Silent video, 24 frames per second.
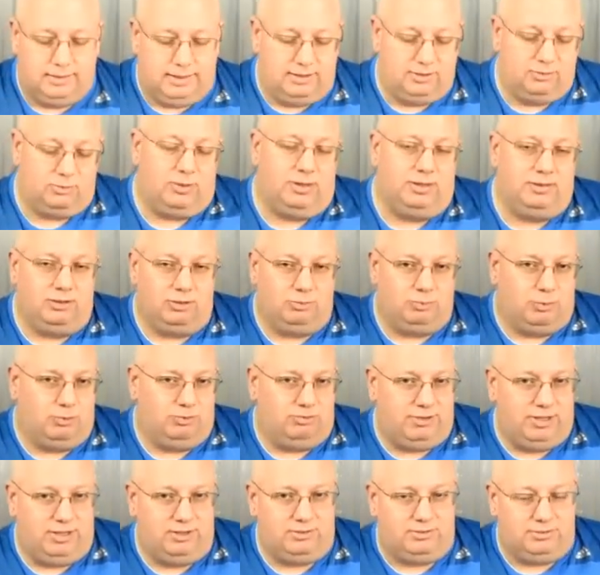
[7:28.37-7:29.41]
That's why this
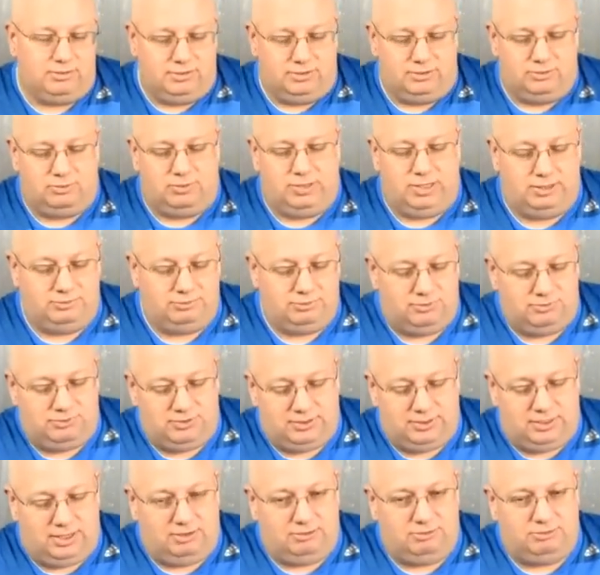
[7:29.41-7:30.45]
professor that's writing for
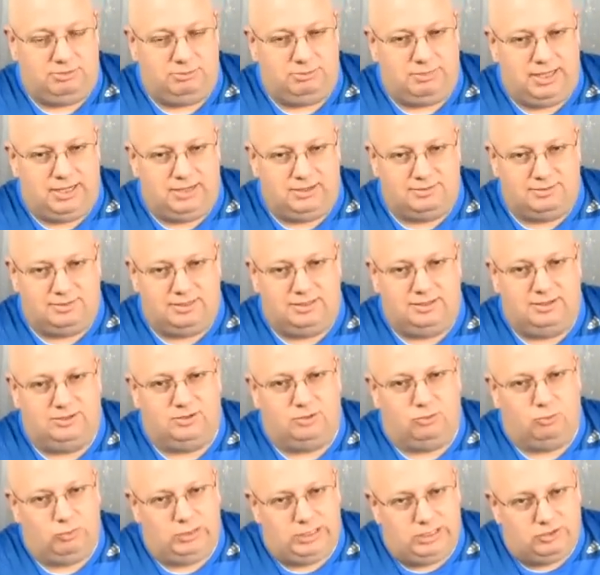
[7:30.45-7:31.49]
Photography Magazine is
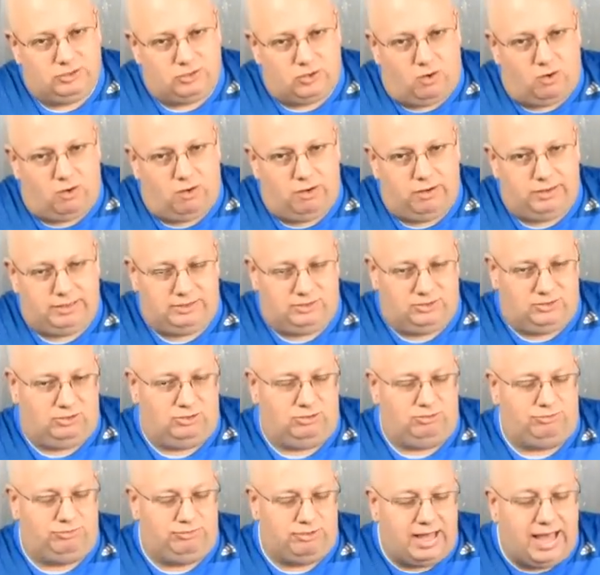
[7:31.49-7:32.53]
a retard. He's
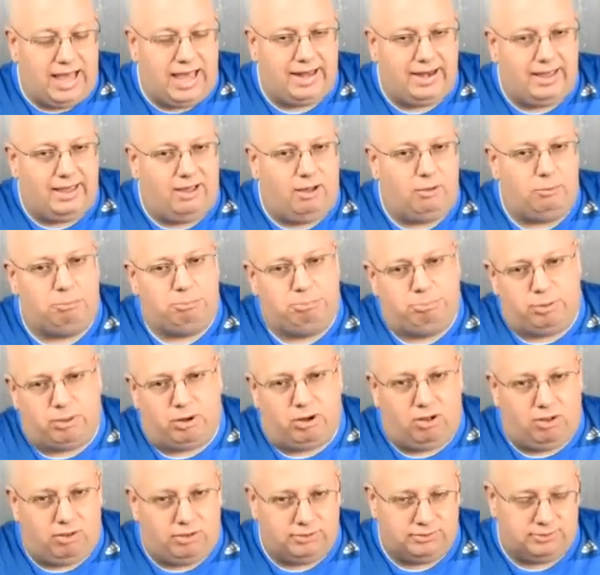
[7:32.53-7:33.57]
just flat out
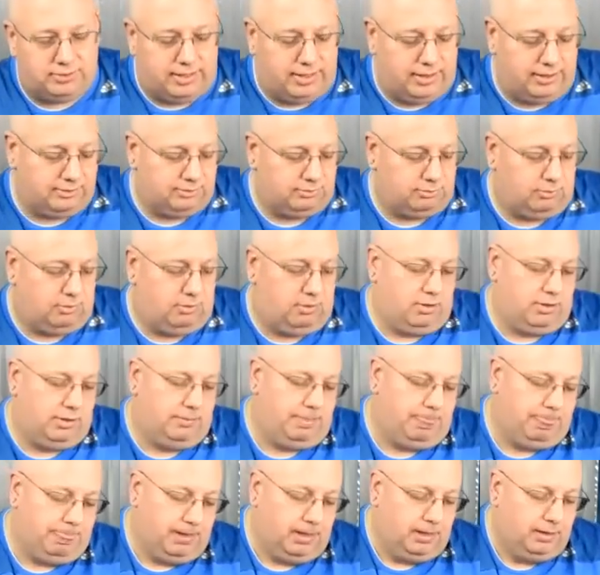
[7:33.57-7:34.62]
balls ass wrong.